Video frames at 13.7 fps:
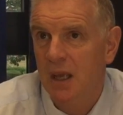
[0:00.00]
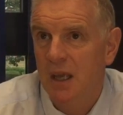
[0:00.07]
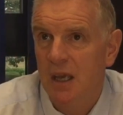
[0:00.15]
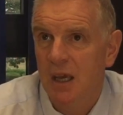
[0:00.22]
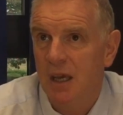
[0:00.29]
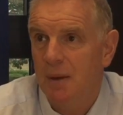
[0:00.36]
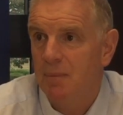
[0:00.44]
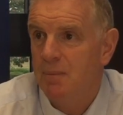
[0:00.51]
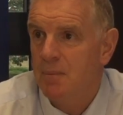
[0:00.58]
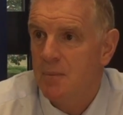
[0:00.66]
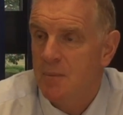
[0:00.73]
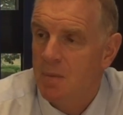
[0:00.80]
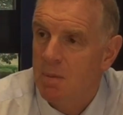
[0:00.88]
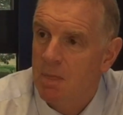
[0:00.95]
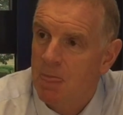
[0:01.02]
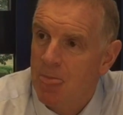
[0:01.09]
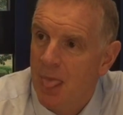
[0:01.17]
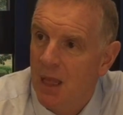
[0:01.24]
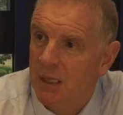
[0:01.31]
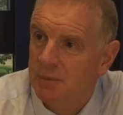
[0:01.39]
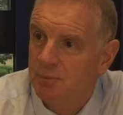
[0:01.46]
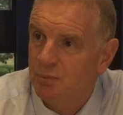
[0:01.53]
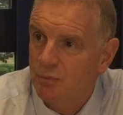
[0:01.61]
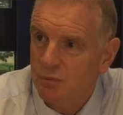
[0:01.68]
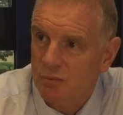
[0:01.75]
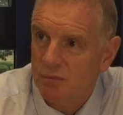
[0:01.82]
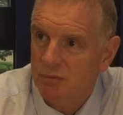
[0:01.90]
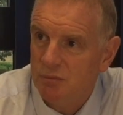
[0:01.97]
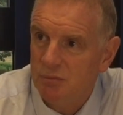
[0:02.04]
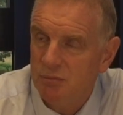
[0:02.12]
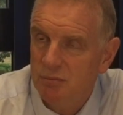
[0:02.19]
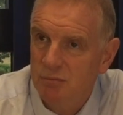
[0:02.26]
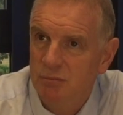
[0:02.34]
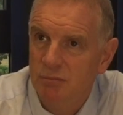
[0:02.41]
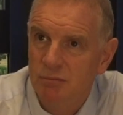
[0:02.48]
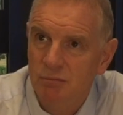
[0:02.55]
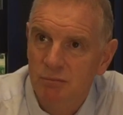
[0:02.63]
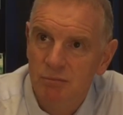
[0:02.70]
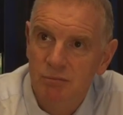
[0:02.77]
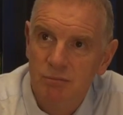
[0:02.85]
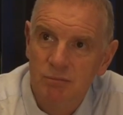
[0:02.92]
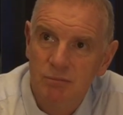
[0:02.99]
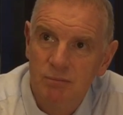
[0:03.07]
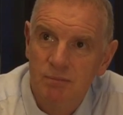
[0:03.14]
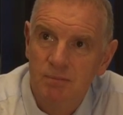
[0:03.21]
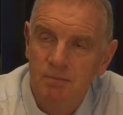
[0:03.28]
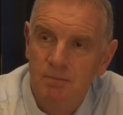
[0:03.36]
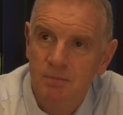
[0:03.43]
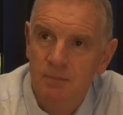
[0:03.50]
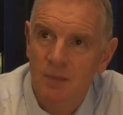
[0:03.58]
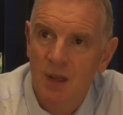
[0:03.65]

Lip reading: So what are the sort of qualities you look for in student leaders generally?